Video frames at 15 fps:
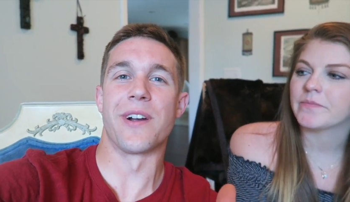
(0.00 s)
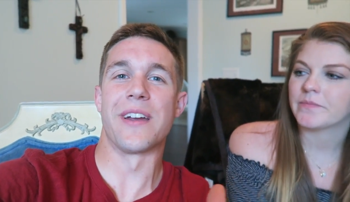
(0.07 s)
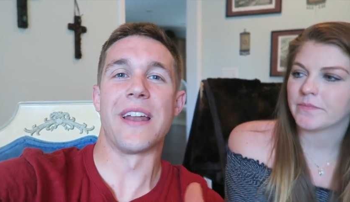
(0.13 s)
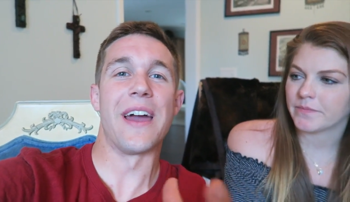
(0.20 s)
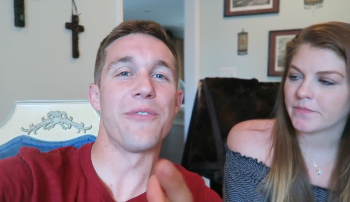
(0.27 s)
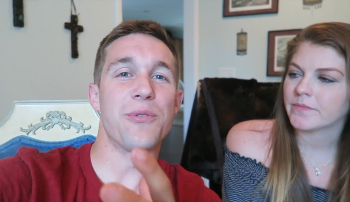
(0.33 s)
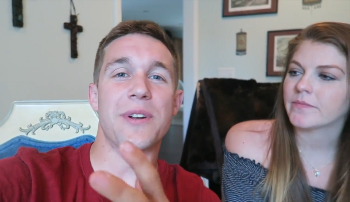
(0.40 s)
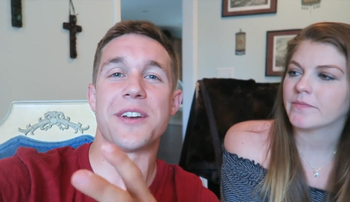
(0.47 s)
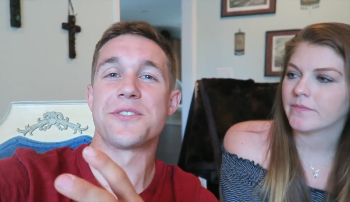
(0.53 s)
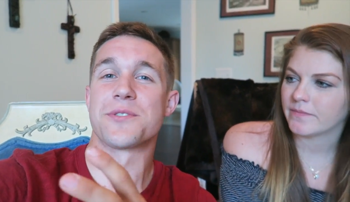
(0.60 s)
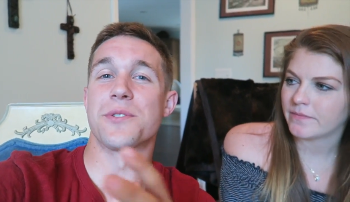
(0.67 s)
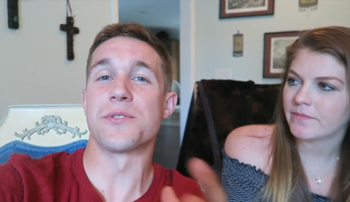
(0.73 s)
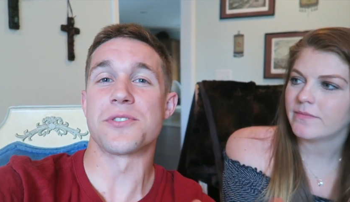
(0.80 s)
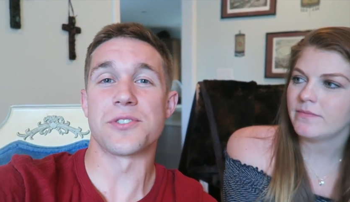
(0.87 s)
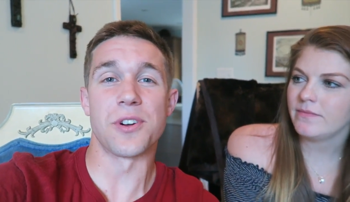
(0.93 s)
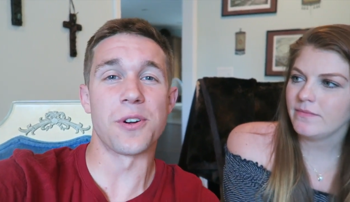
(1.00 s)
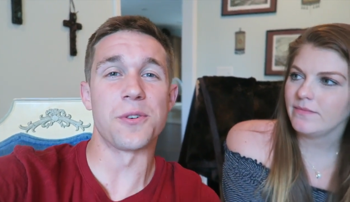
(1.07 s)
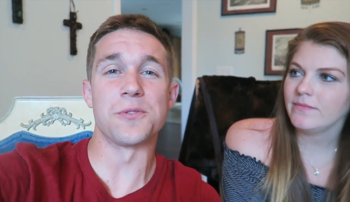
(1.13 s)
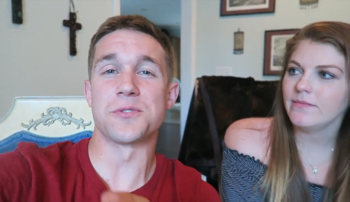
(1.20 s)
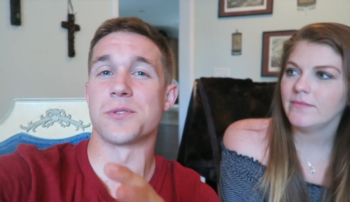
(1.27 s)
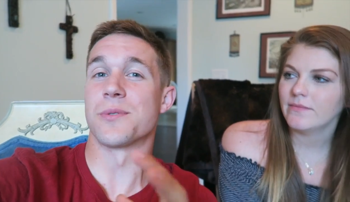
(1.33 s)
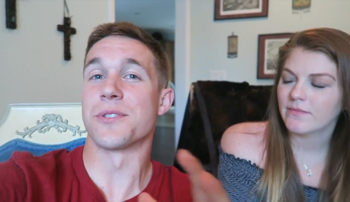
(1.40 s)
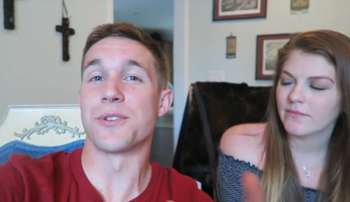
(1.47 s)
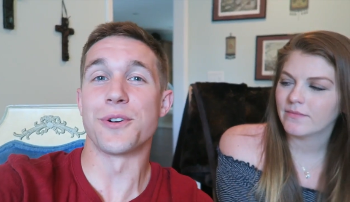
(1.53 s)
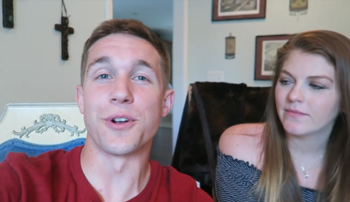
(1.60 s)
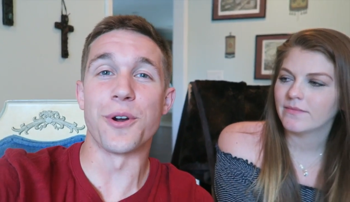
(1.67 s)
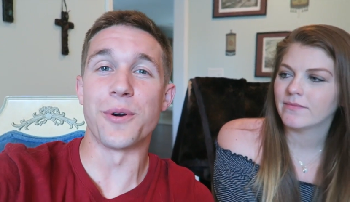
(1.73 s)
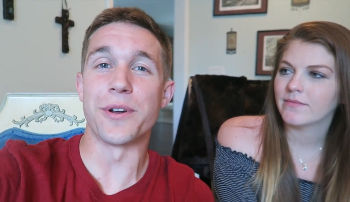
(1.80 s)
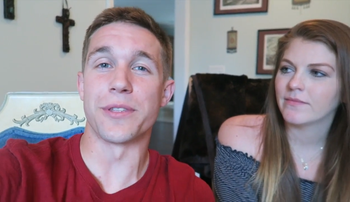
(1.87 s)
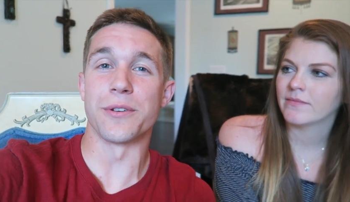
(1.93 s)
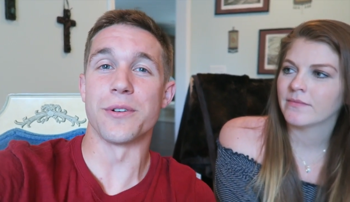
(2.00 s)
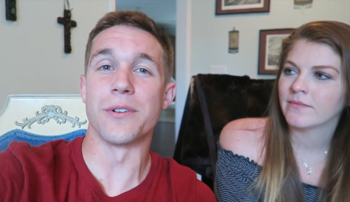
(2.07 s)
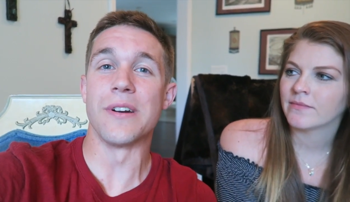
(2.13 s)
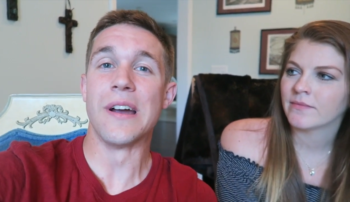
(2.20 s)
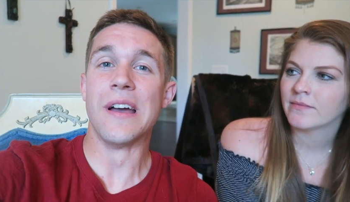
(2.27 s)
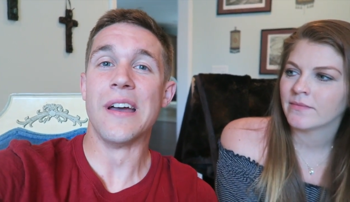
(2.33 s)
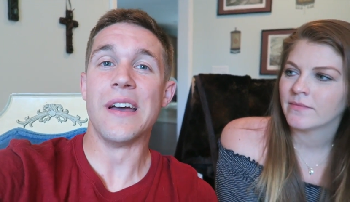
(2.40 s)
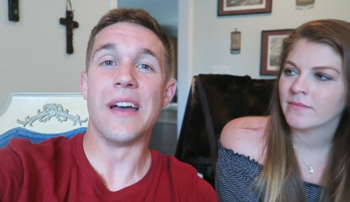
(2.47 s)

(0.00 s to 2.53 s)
Speaker 1: right? Everyone has their own struggles or what they're going through.